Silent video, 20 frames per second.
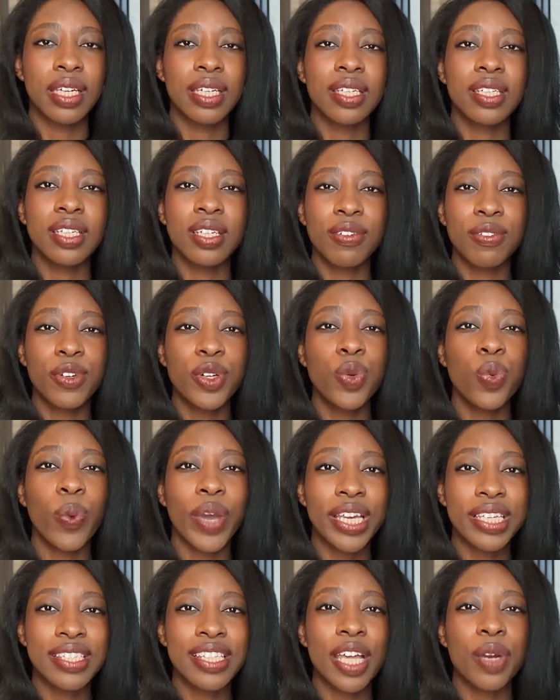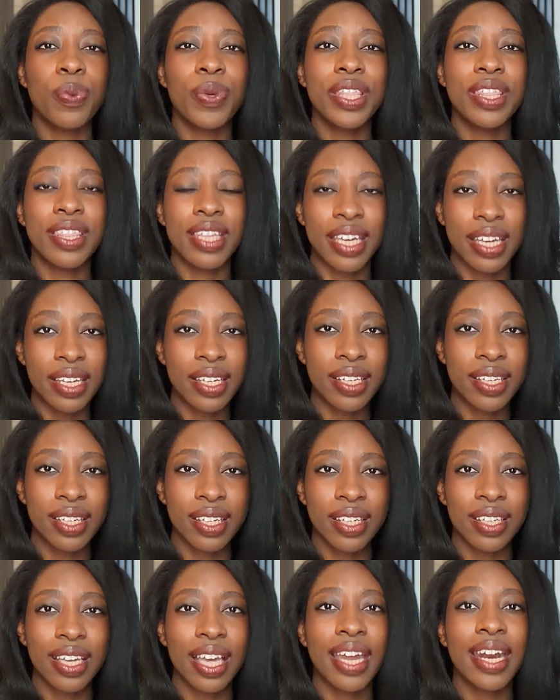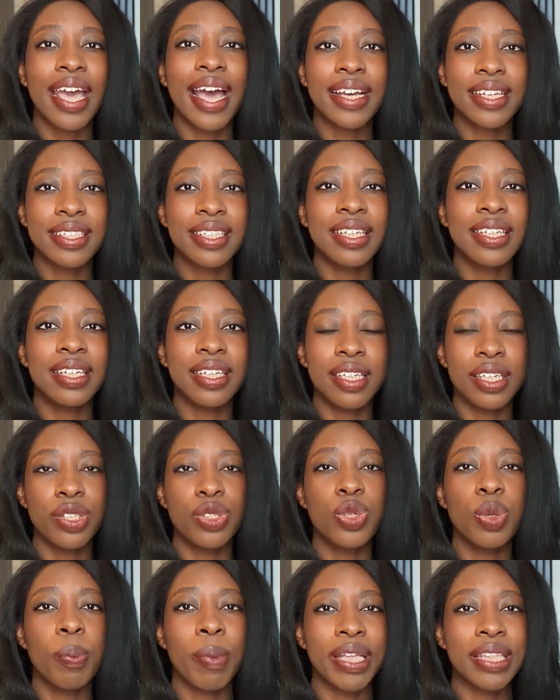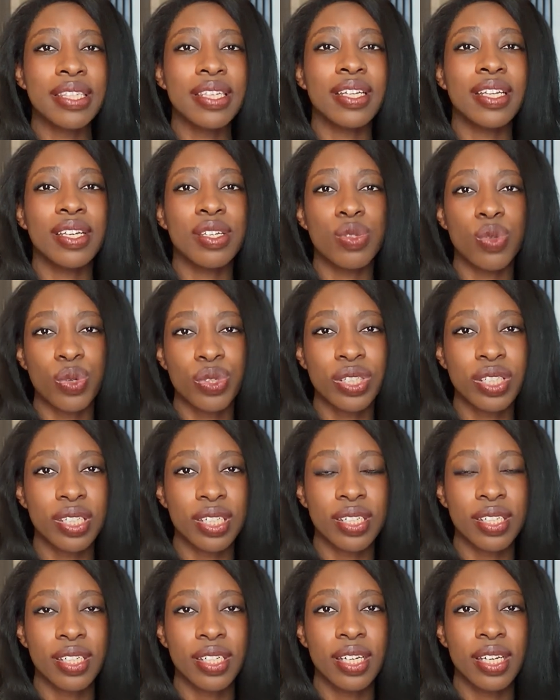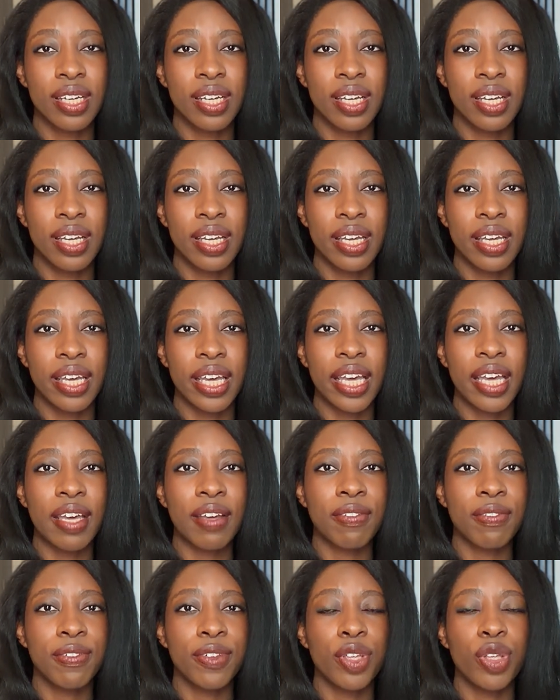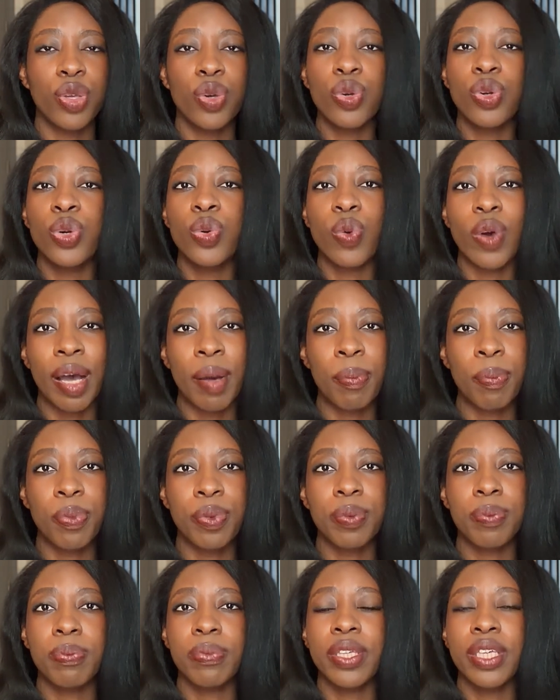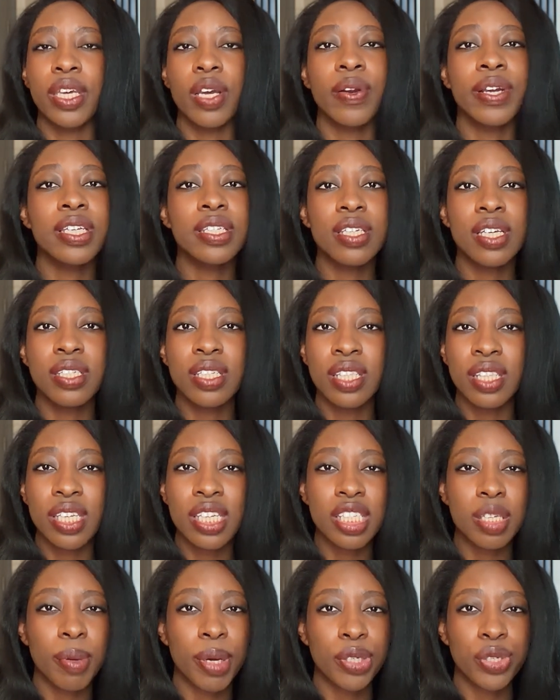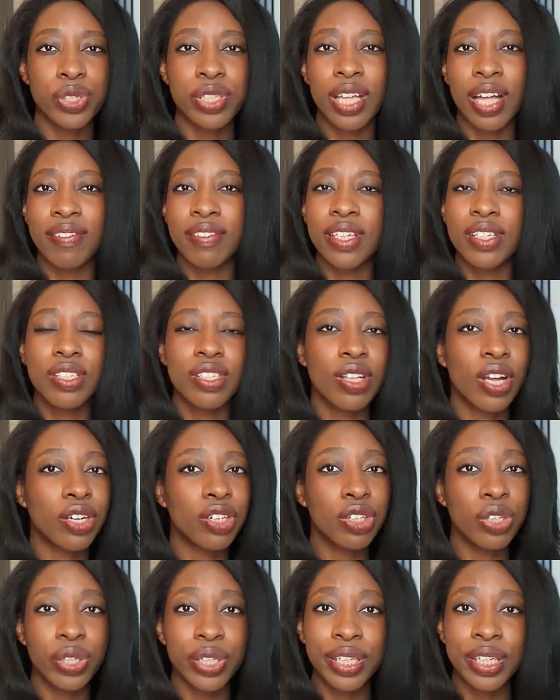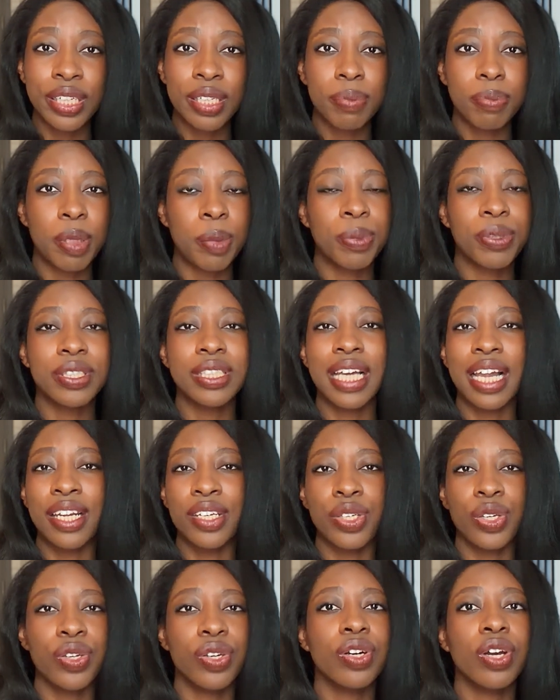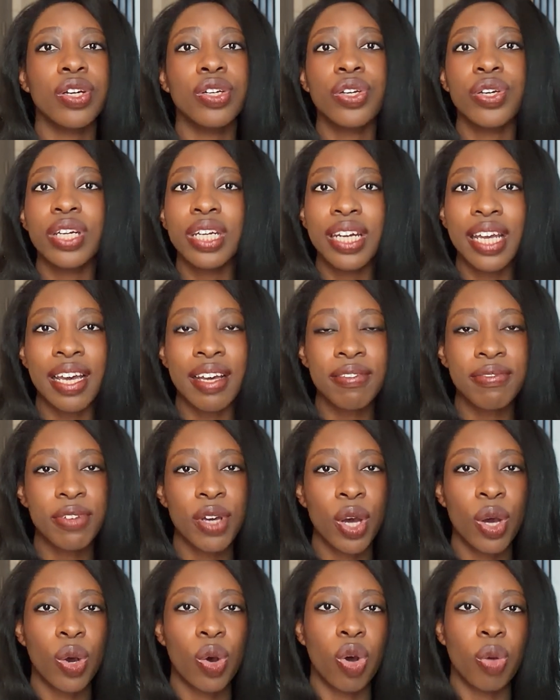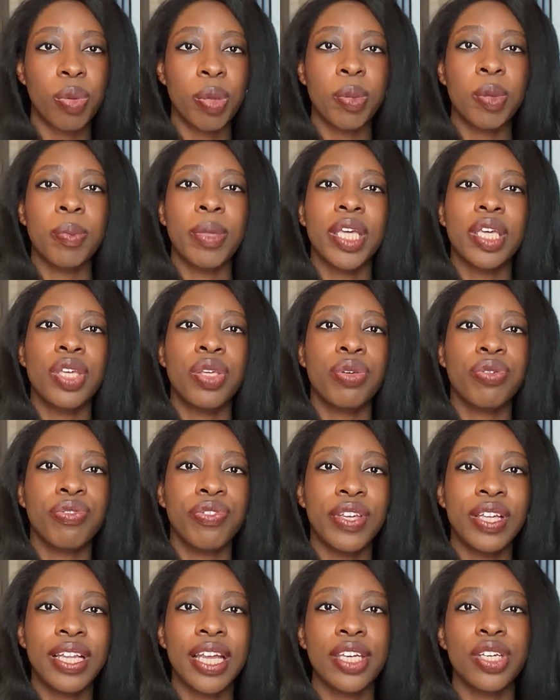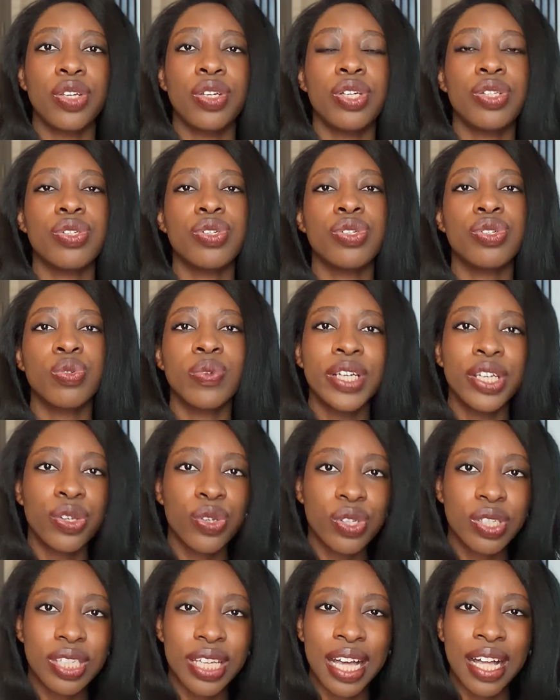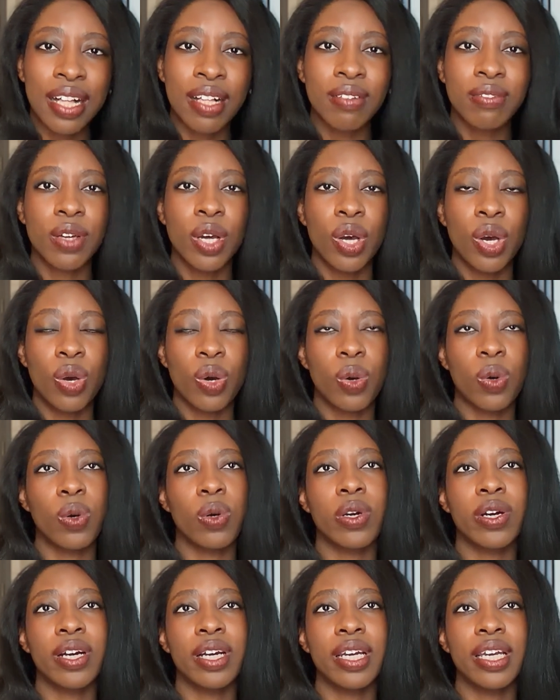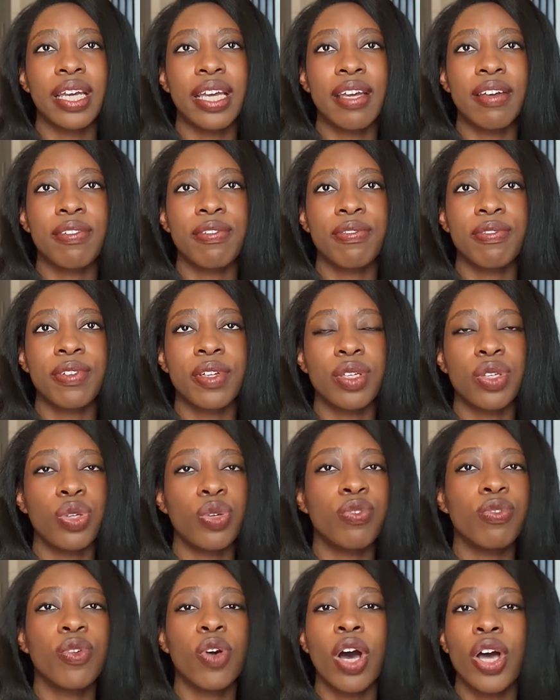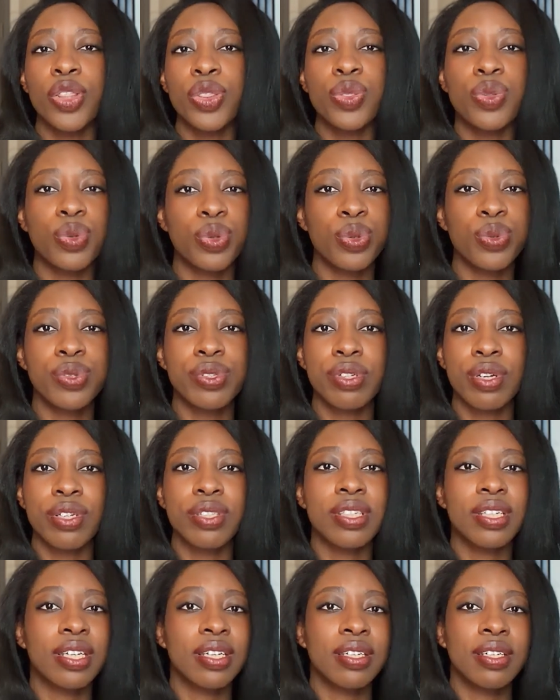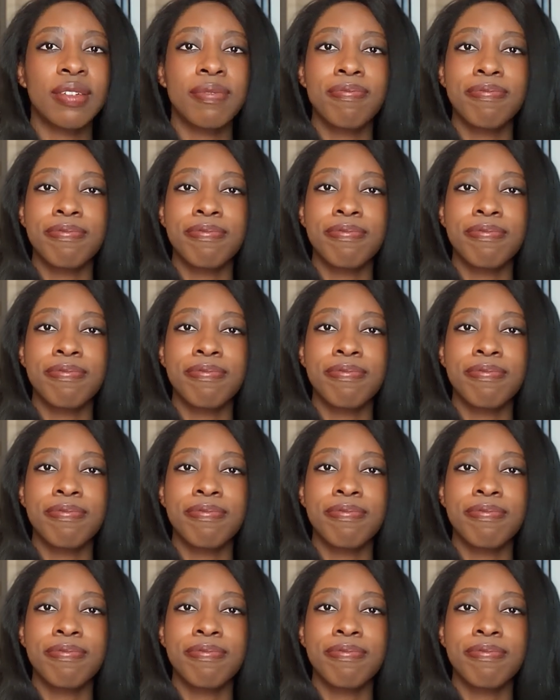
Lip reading: Different ways that we think can actually lead to mental exhaustion. If you grew up hearing certain things about yourself that's not good, people telling you you're not good enough, or people making you feel like you need to shrink yourself, or if you've gone through certain